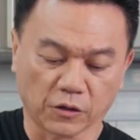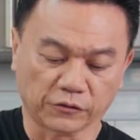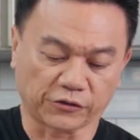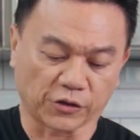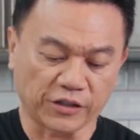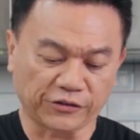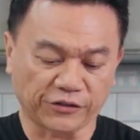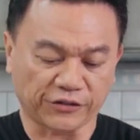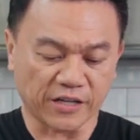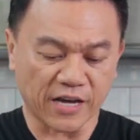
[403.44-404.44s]
So this
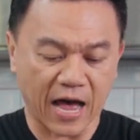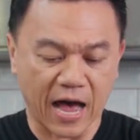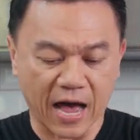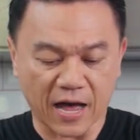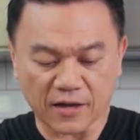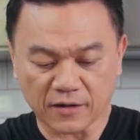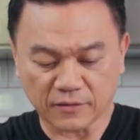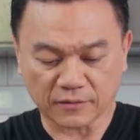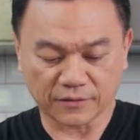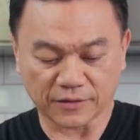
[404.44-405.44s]
is the
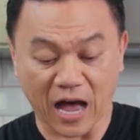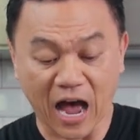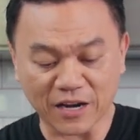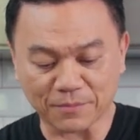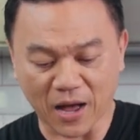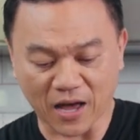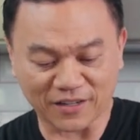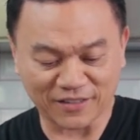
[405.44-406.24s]
harder part.